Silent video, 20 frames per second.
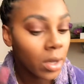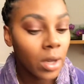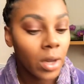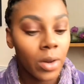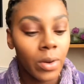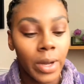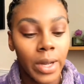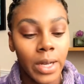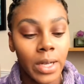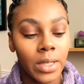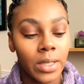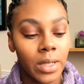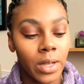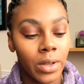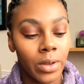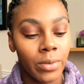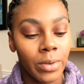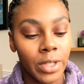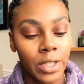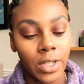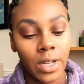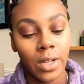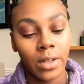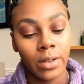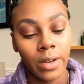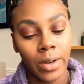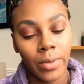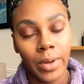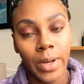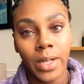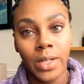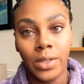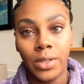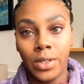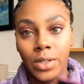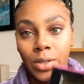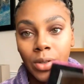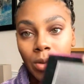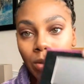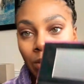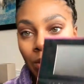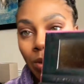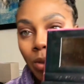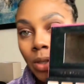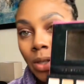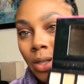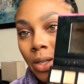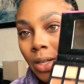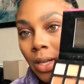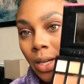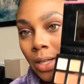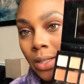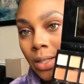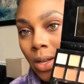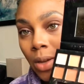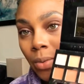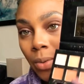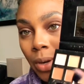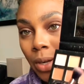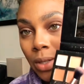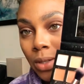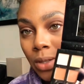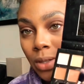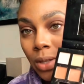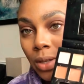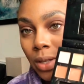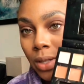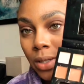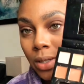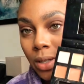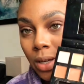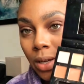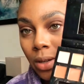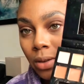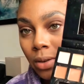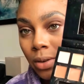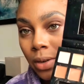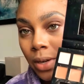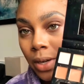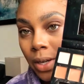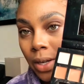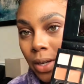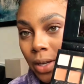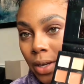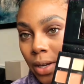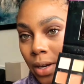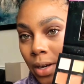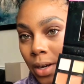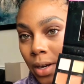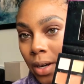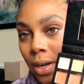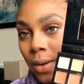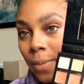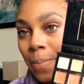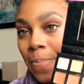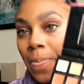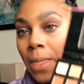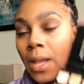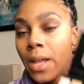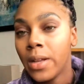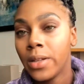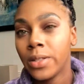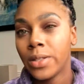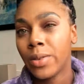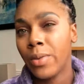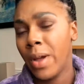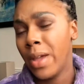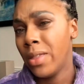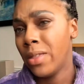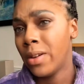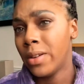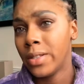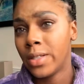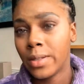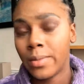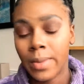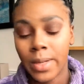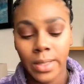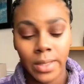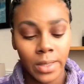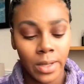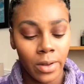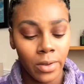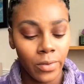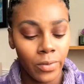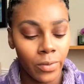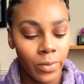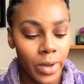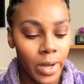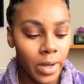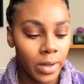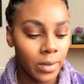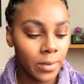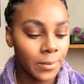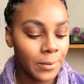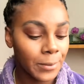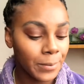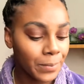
Oh, I didn't tell you which color I went into. Guys, I went into this color here. So I thought to myself, well,